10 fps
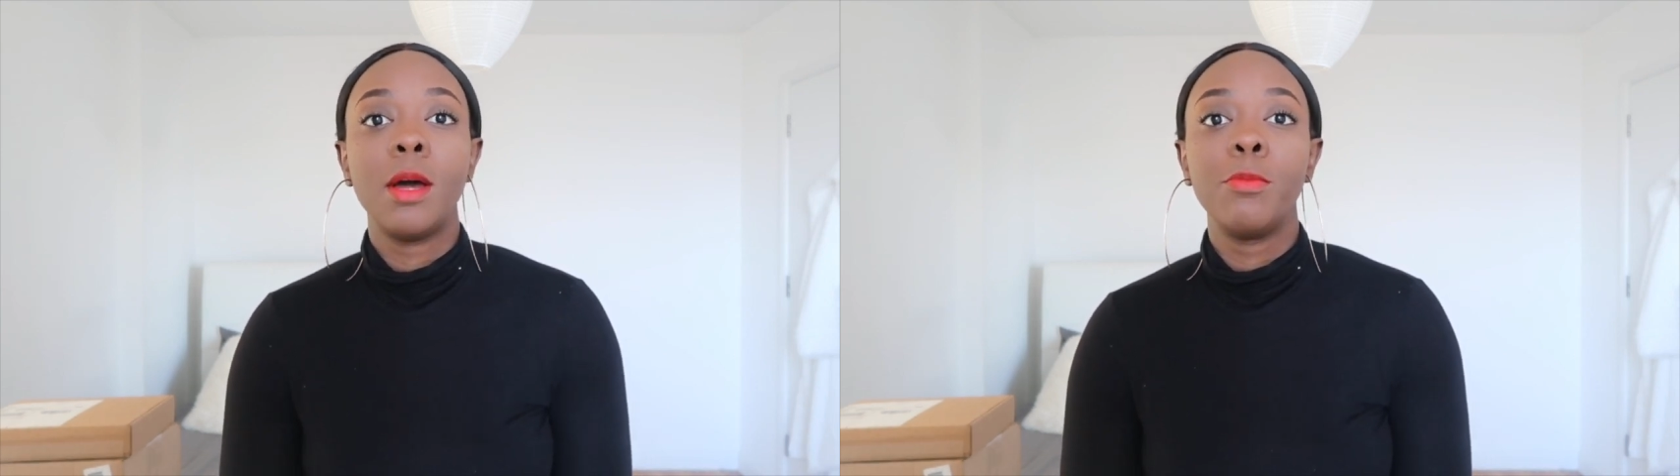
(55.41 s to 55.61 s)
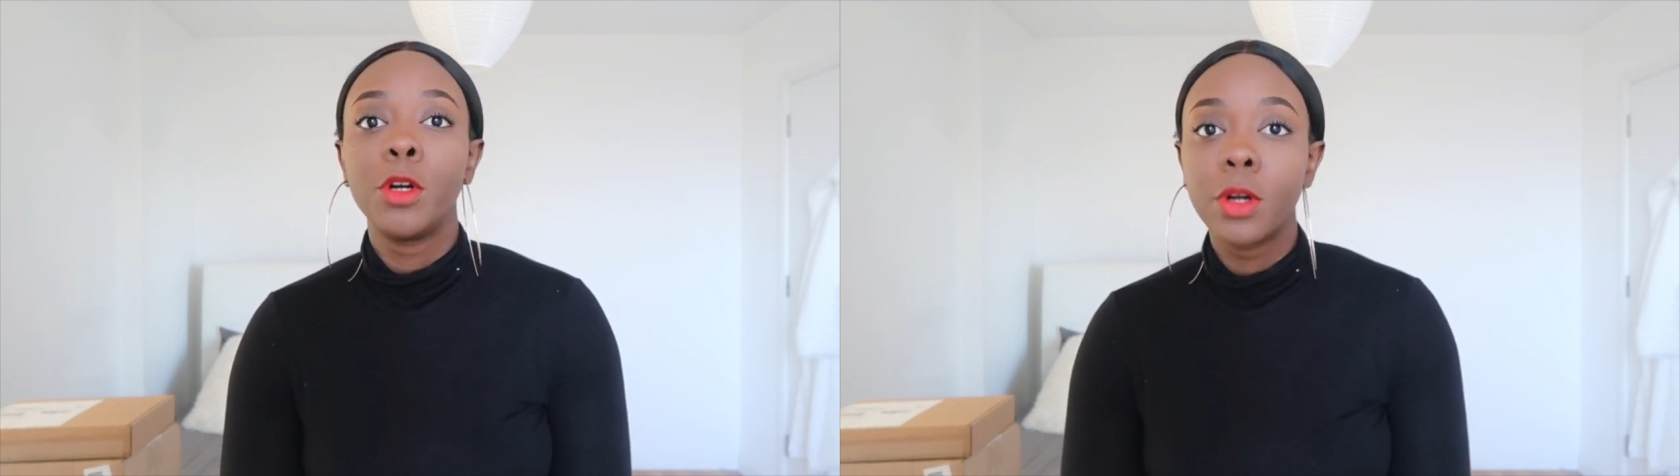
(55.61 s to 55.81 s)

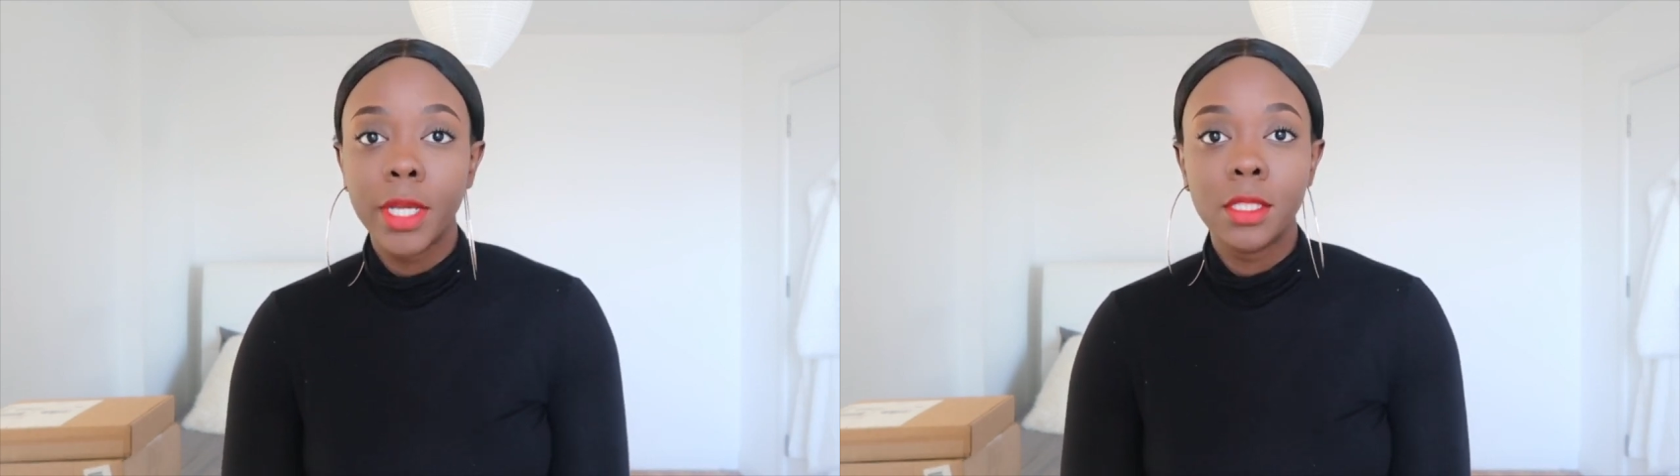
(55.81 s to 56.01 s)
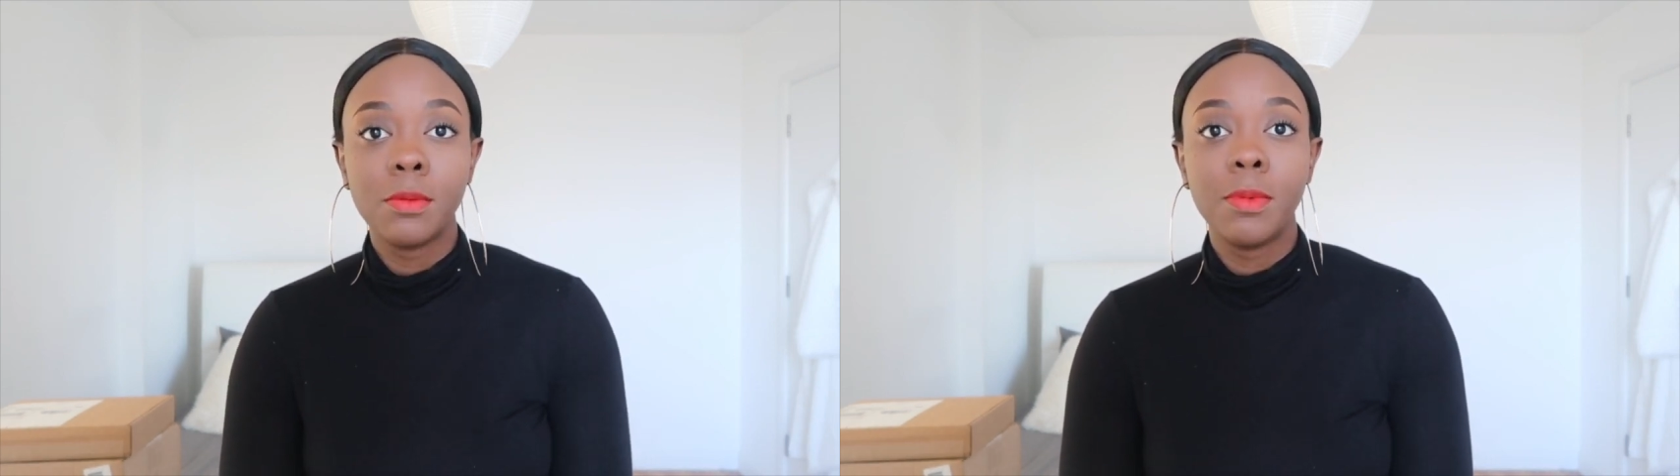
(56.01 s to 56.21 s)
I'm not
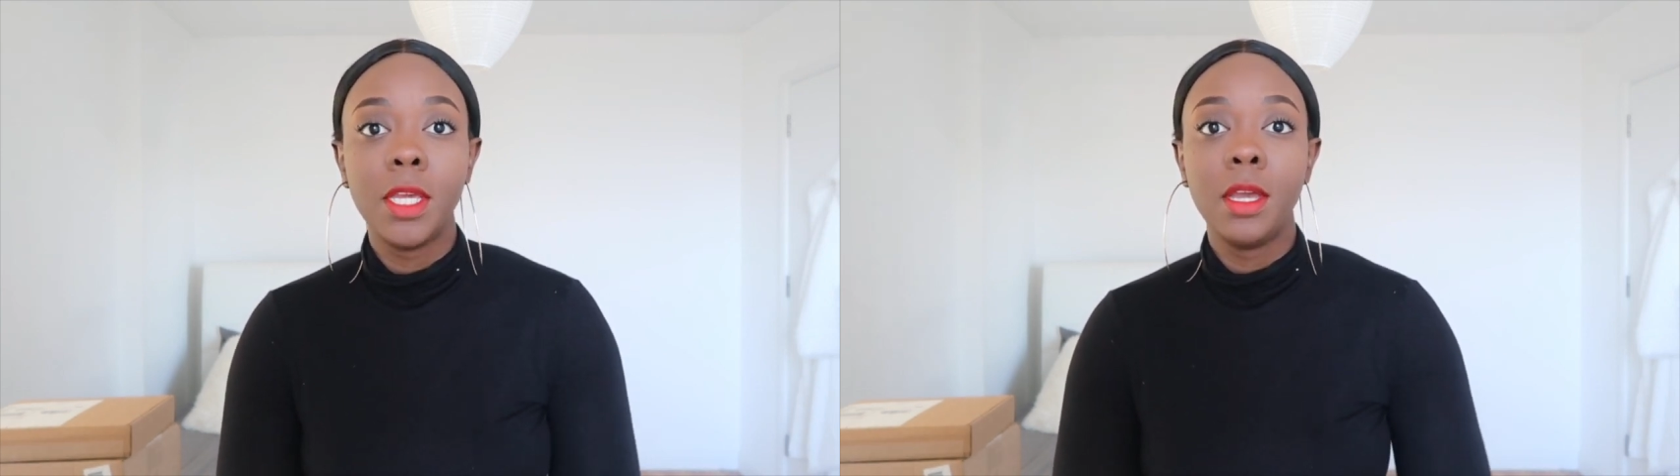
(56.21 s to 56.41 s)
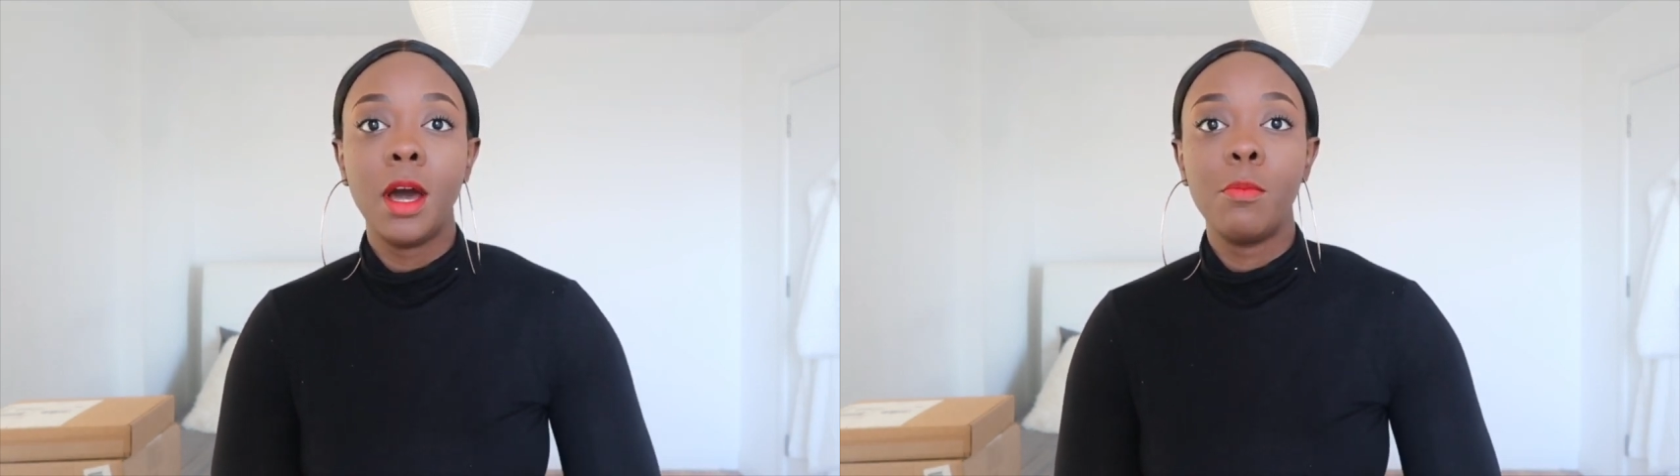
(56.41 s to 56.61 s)
going to be